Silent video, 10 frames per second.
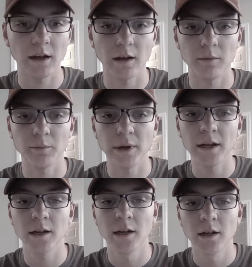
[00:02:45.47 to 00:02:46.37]
But
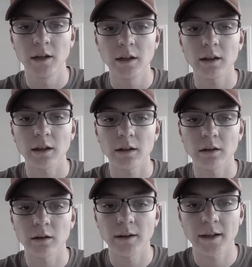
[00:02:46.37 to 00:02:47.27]
I'll go
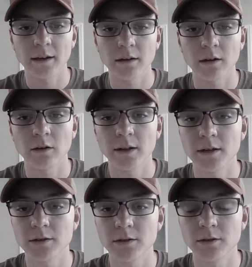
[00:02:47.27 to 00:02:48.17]
ahead and go
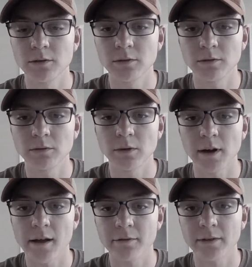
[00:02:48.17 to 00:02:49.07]
into what I
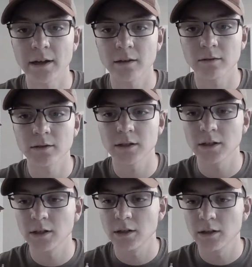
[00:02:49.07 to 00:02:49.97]
found
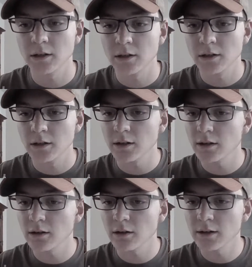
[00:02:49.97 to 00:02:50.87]

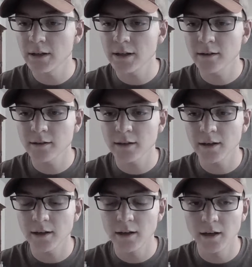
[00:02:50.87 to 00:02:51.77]
on the
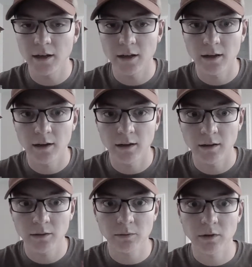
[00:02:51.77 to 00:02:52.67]
inside, and
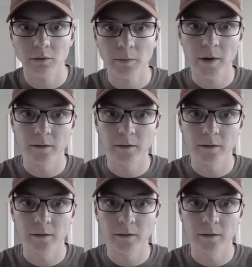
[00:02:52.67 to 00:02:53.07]
we'll go from there.